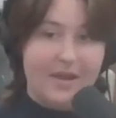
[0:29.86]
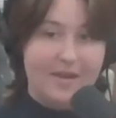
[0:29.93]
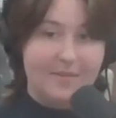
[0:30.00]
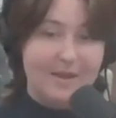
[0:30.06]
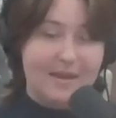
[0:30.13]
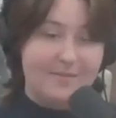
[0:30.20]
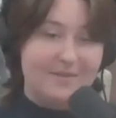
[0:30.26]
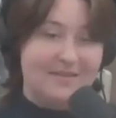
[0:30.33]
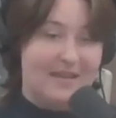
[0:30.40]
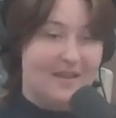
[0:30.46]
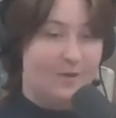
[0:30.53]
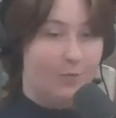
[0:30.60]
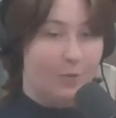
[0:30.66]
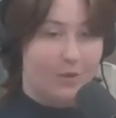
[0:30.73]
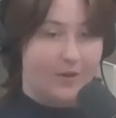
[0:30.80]
My name is
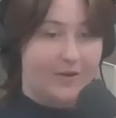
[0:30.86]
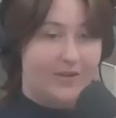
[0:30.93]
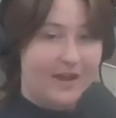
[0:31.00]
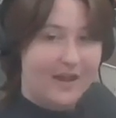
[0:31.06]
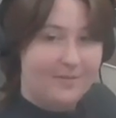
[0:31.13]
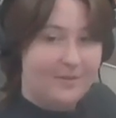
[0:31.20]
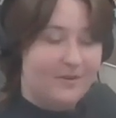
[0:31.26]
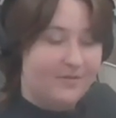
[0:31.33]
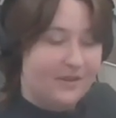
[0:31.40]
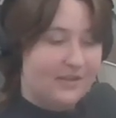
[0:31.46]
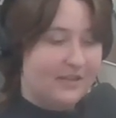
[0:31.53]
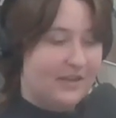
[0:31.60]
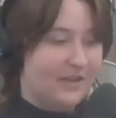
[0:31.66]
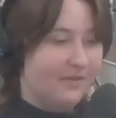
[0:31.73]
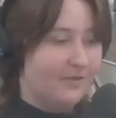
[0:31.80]
Hannah Ward. I'm an
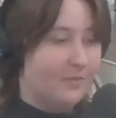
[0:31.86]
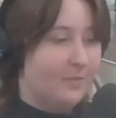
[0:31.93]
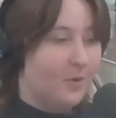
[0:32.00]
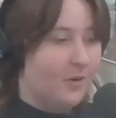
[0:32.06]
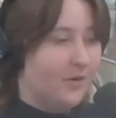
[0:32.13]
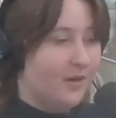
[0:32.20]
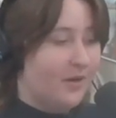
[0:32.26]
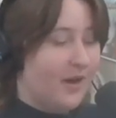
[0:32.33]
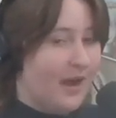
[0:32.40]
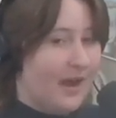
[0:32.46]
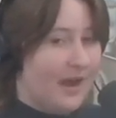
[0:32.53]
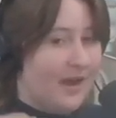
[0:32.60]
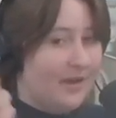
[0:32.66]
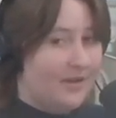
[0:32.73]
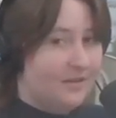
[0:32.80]
investigative reporter
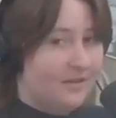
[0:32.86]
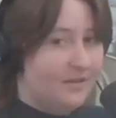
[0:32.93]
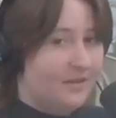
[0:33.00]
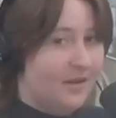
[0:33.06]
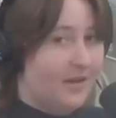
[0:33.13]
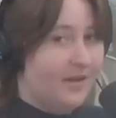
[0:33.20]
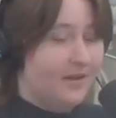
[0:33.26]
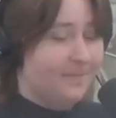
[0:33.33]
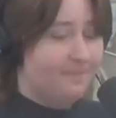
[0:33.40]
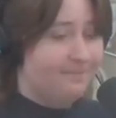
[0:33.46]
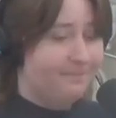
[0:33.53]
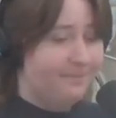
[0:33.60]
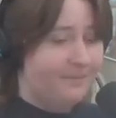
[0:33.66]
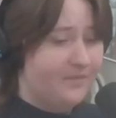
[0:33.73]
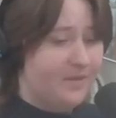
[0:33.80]
at
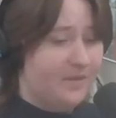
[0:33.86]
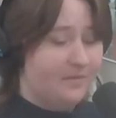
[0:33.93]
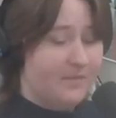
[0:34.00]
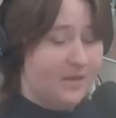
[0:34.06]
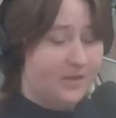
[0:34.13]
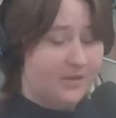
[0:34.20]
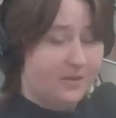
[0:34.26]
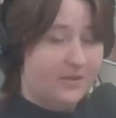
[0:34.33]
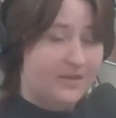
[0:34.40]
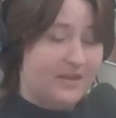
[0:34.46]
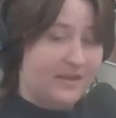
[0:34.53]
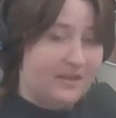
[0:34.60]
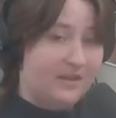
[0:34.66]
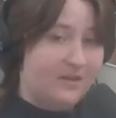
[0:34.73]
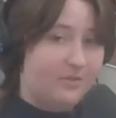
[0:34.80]
the Minnesota
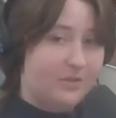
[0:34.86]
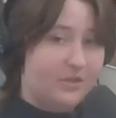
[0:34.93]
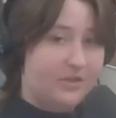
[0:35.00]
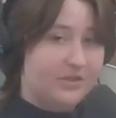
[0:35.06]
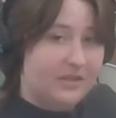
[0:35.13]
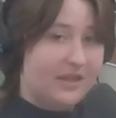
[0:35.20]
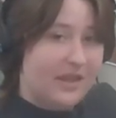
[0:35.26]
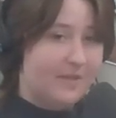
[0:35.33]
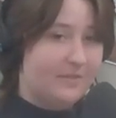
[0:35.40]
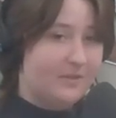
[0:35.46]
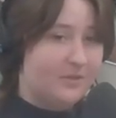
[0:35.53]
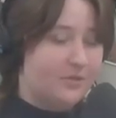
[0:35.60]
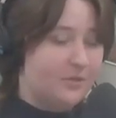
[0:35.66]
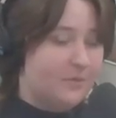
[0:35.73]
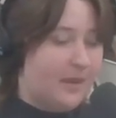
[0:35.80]
Daily, which is the campus
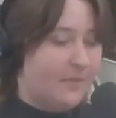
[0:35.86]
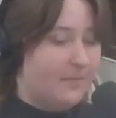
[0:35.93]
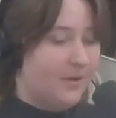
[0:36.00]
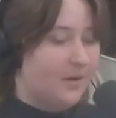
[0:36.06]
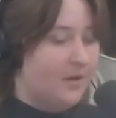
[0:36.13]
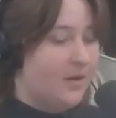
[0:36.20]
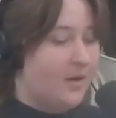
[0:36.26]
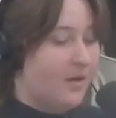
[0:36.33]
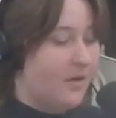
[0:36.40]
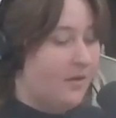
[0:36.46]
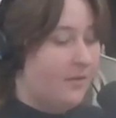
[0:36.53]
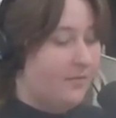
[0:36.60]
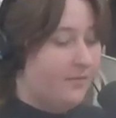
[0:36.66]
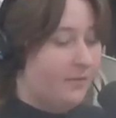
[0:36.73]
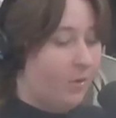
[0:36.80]
newspaper
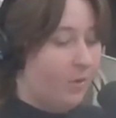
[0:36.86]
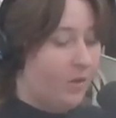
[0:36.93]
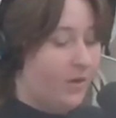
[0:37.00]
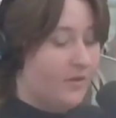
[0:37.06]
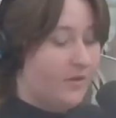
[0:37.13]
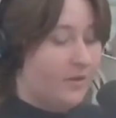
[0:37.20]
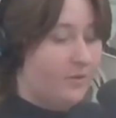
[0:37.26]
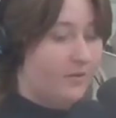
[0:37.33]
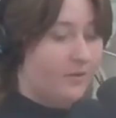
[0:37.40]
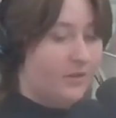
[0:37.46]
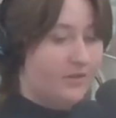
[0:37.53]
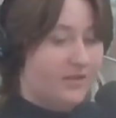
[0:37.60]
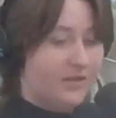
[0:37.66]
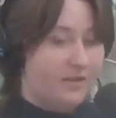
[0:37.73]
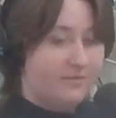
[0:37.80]
for the
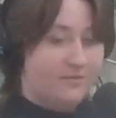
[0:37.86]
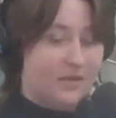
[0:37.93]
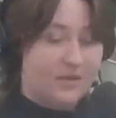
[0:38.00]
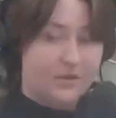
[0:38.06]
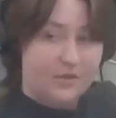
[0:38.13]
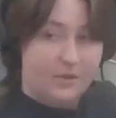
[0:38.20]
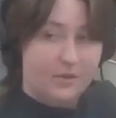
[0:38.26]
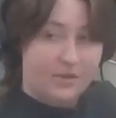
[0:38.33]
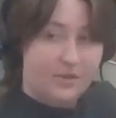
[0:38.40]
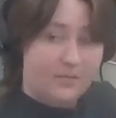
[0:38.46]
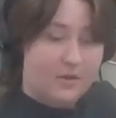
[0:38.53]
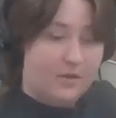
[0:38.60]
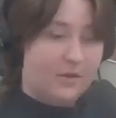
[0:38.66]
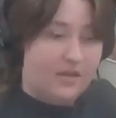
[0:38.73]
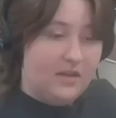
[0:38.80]
University of Minnesota
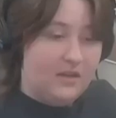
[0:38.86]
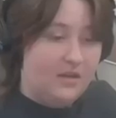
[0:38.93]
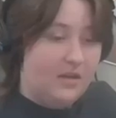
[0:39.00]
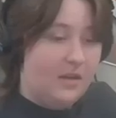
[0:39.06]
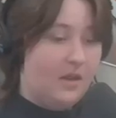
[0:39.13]
community.